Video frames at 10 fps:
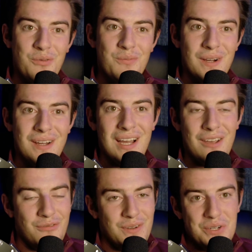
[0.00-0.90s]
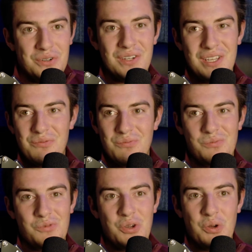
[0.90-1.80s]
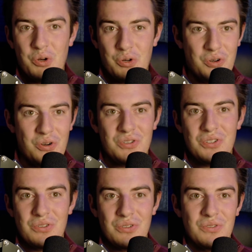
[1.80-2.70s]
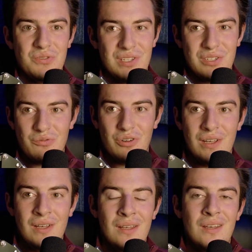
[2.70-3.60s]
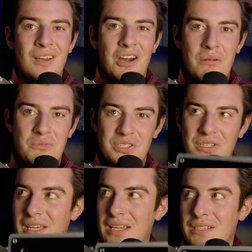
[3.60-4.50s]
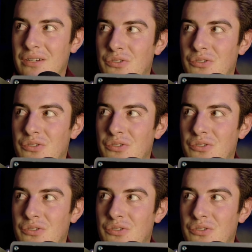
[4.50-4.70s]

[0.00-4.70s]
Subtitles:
but I figured it couldn't hurt to use this one just in case I was